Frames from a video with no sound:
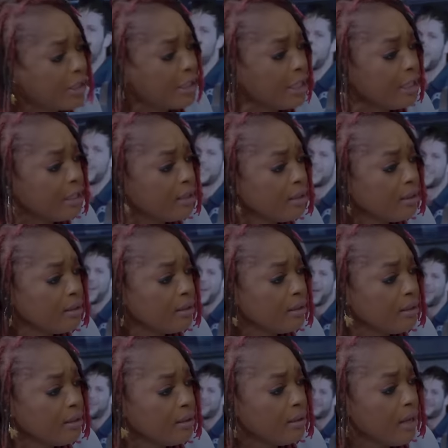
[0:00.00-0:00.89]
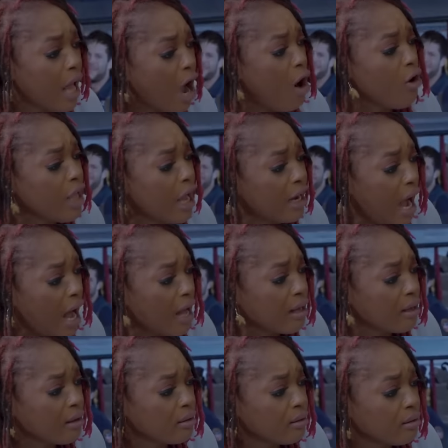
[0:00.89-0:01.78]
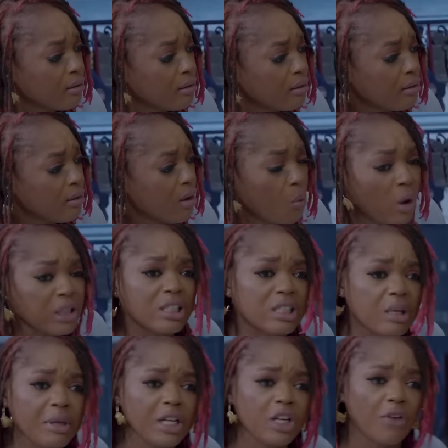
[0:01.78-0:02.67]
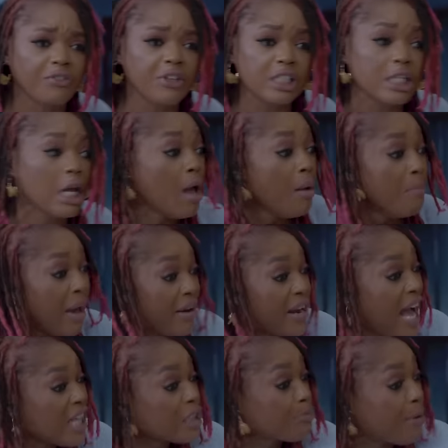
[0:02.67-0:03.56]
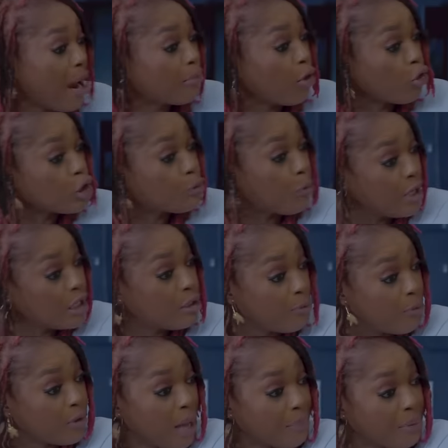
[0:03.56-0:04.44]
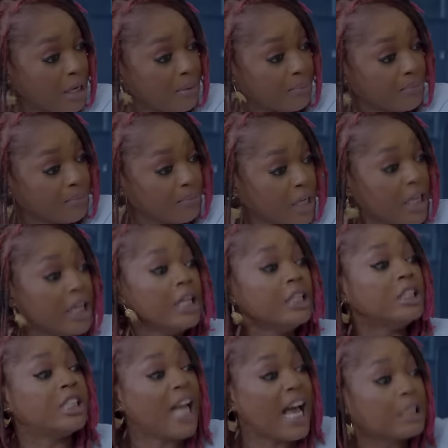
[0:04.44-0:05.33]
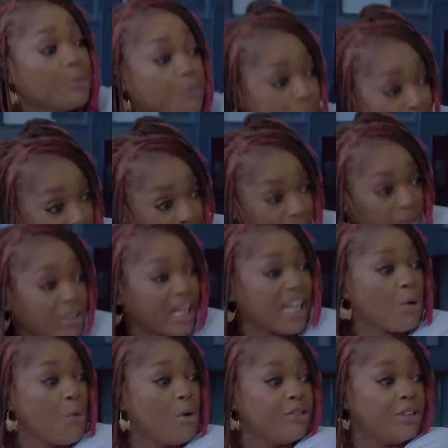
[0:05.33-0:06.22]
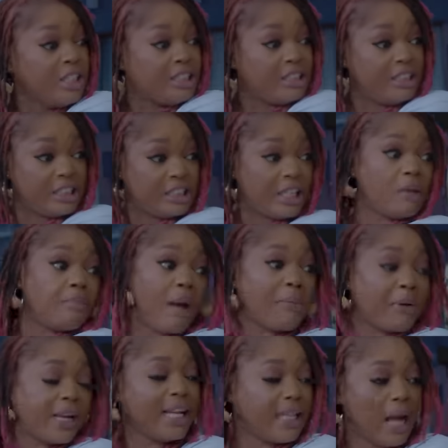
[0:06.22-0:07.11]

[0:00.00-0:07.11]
anybody? Eh, Onyeka? What is the meaning of this? Mary has bribed all those police people, Abi. She has bribed them so that they will detain my brother